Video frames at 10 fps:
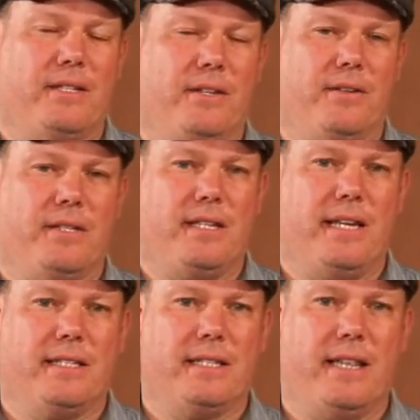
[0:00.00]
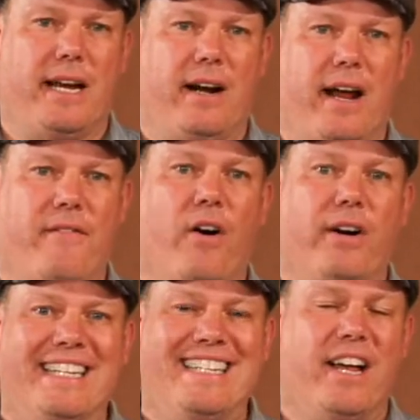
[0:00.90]
So you see it's there. I've
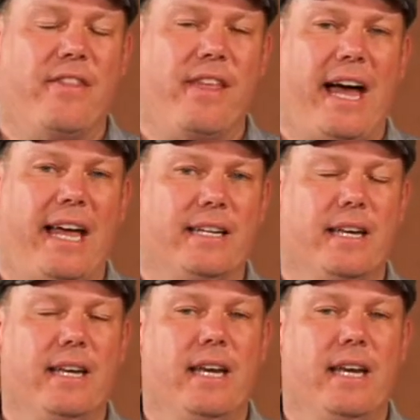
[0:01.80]
already done that.